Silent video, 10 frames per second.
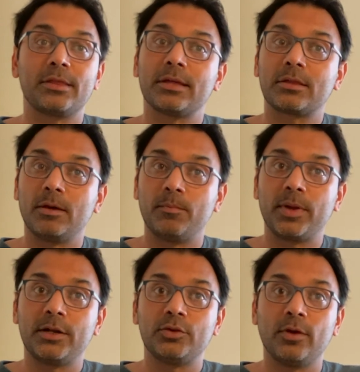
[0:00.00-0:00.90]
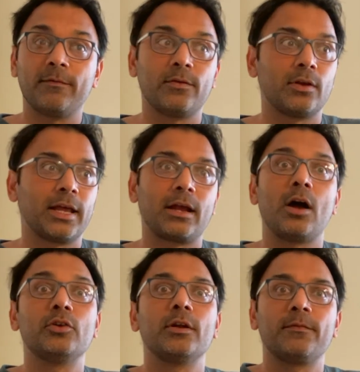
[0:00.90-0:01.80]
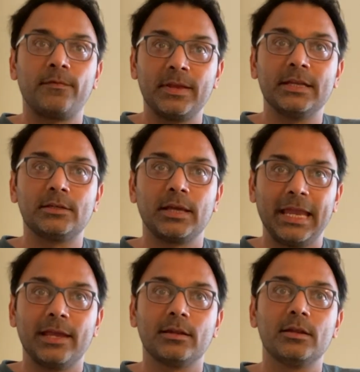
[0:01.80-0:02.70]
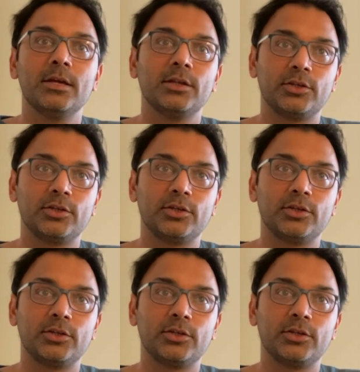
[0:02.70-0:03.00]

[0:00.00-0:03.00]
as compared to if you're like 100 feet in